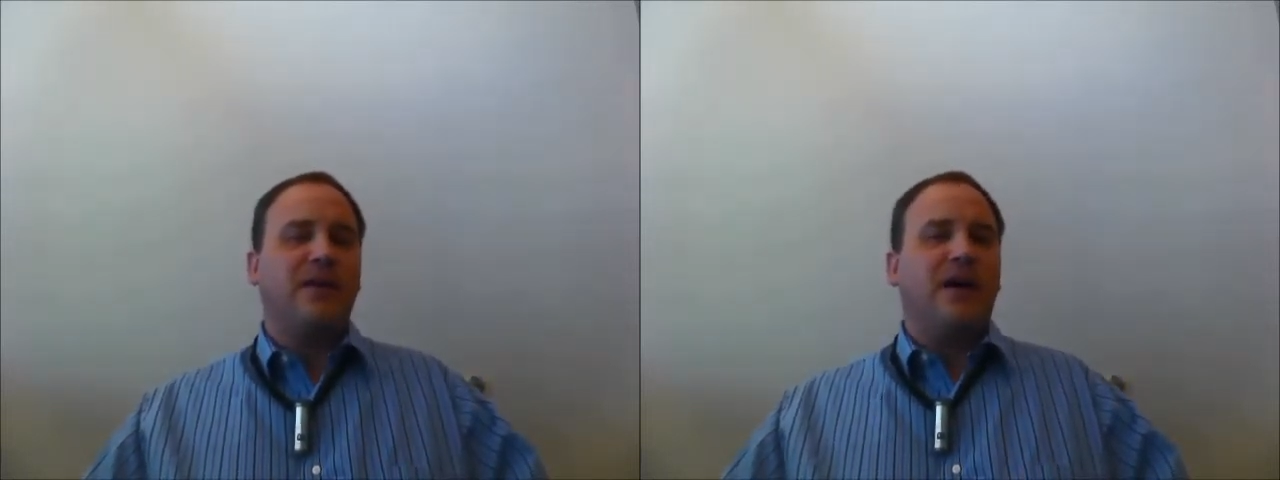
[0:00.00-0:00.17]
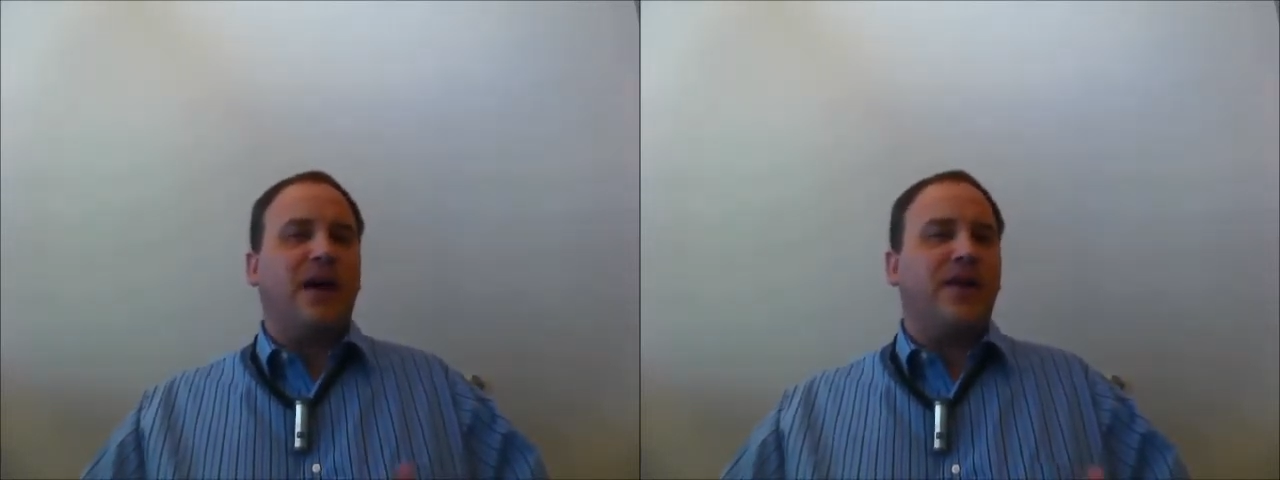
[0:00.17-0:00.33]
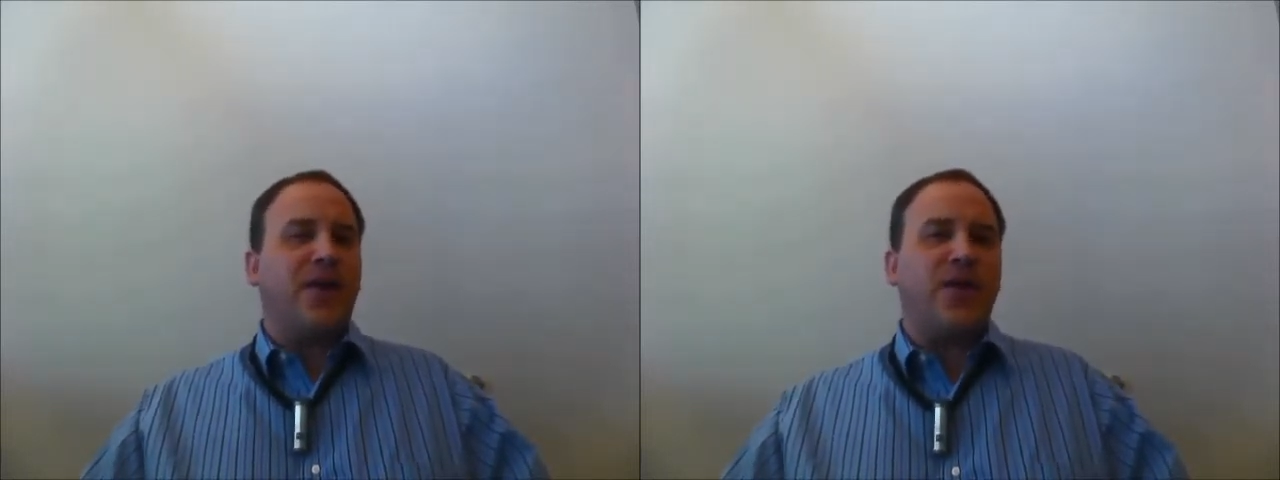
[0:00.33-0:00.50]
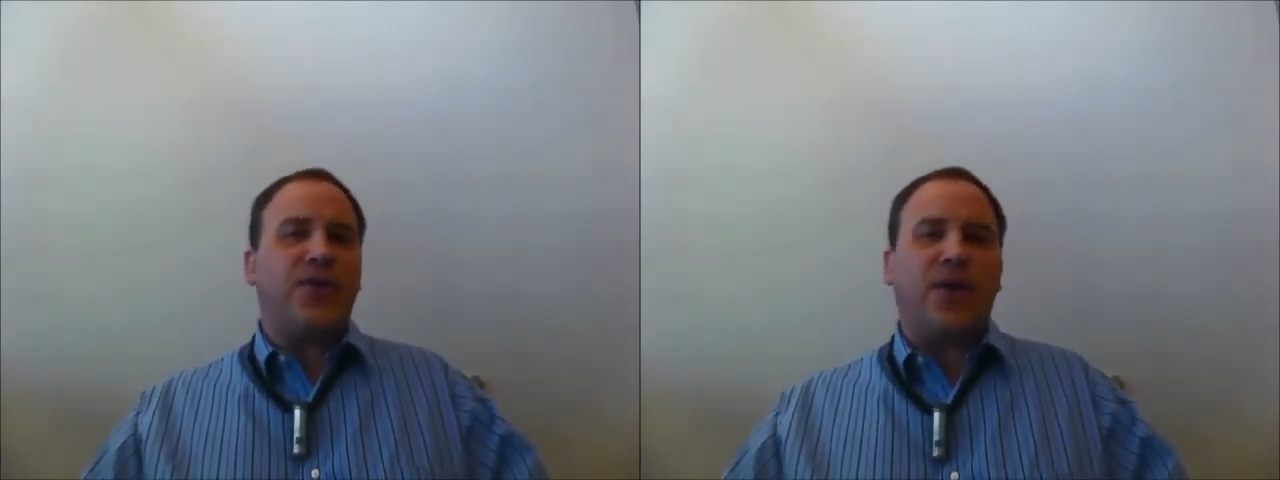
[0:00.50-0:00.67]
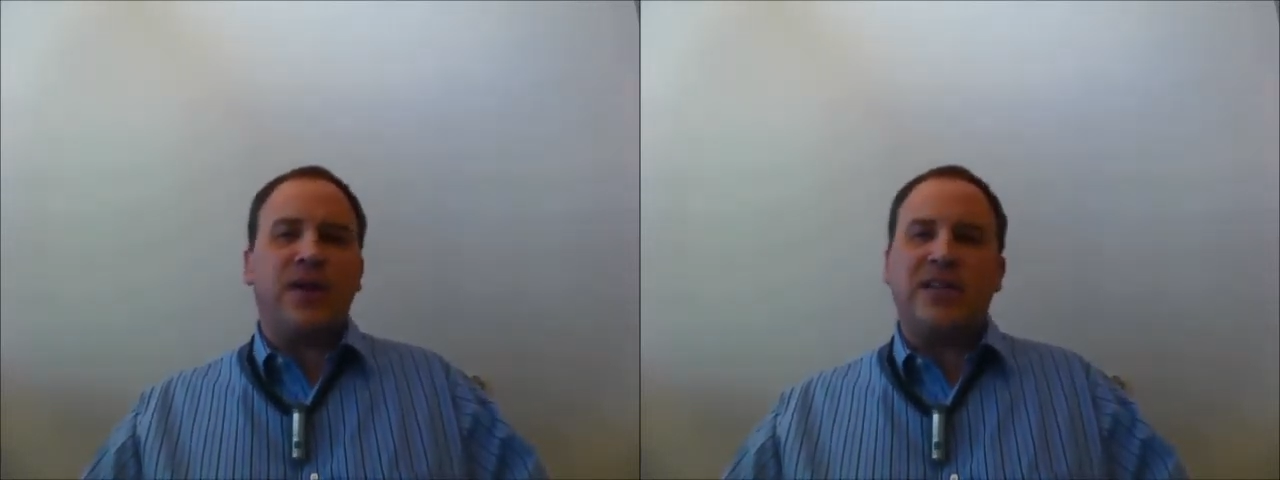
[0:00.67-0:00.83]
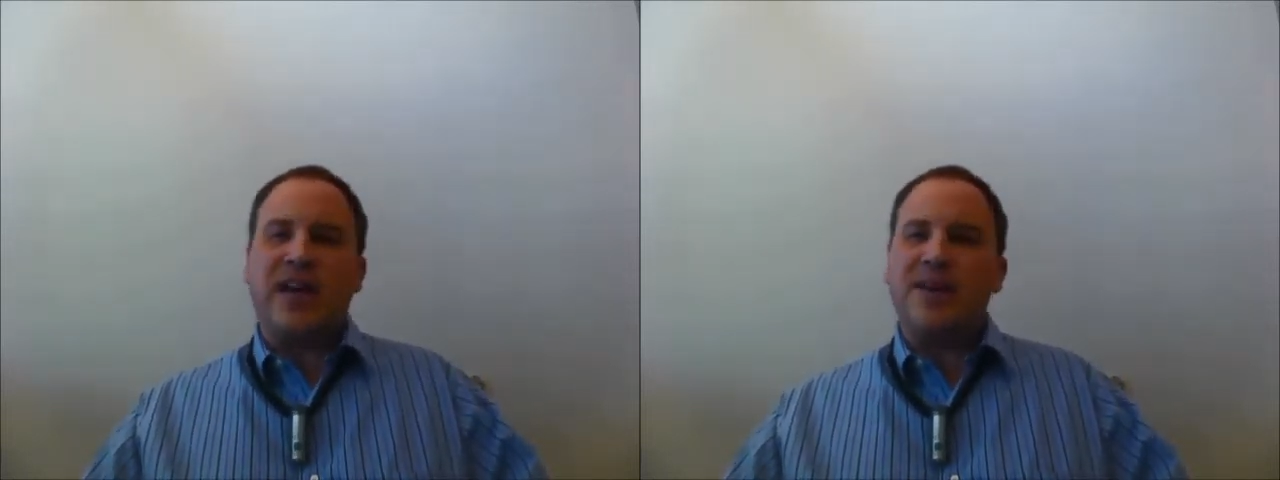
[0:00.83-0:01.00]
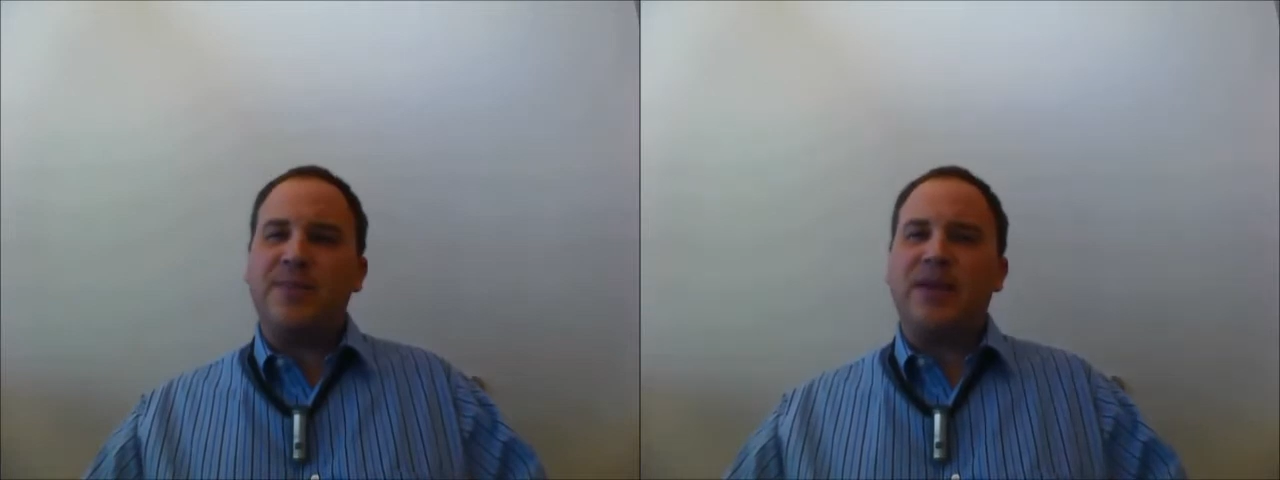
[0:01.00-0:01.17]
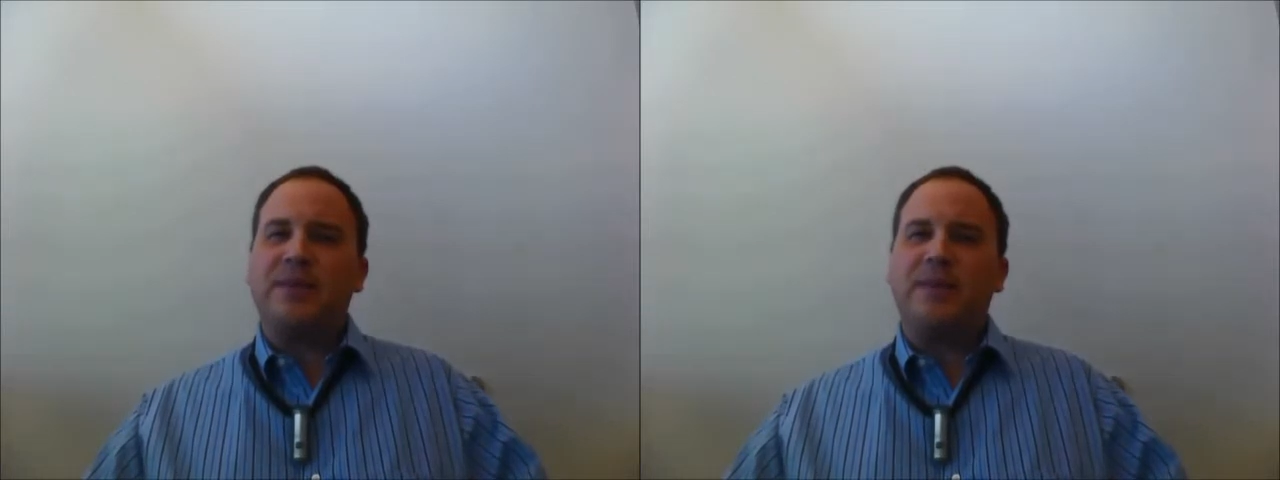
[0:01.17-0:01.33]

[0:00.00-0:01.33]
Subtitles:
Another thought on timing.